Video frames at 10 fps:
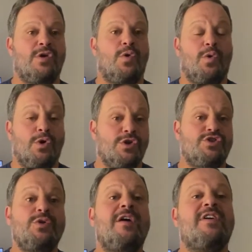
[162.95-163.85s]
Or
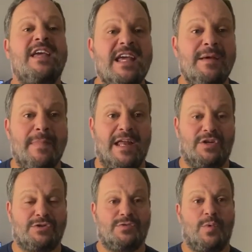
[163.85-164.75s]
do you have a kicking
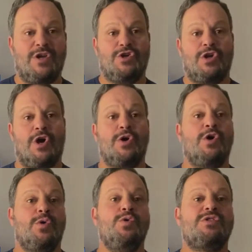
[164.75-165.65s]
manual where you know
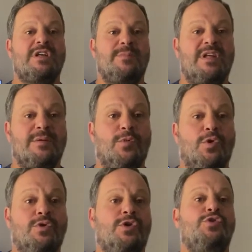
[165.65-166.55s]
who's going to be in the
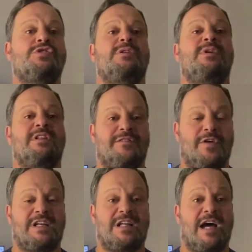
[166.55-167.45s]
maul, who's going to be in the
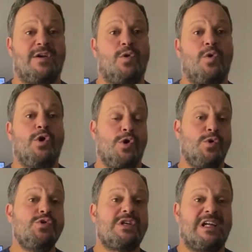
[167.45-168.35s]
front line, or
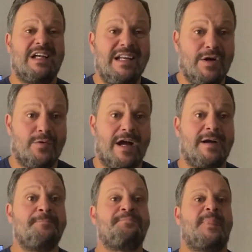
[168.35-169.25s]
who's going to clean a
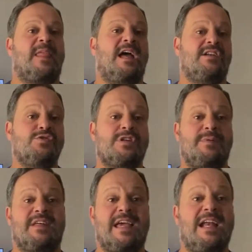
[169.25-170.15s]
ruck, and who's going
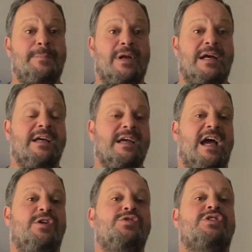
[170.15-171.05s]
to be the caterpillar,
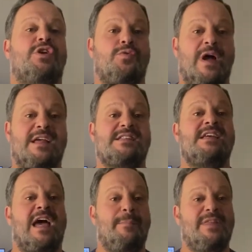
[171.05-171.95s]
and who's going to race
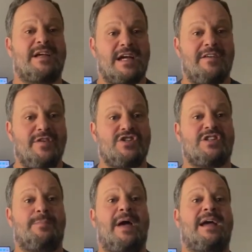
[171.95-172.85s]
and be the coverage at
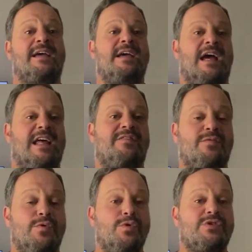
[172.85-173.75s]
the back, and have
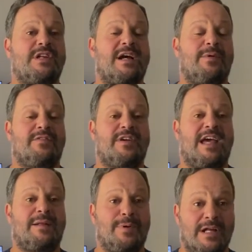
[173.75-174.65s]
who's going to come out of the
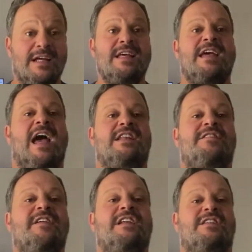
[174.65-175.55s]
caterpillar and
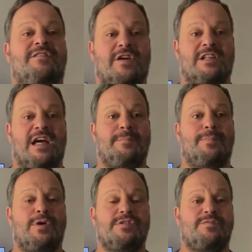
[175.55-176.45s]
defend in the front line
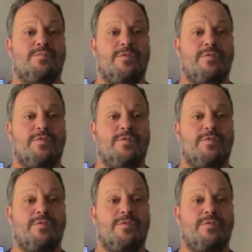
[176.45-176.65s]
post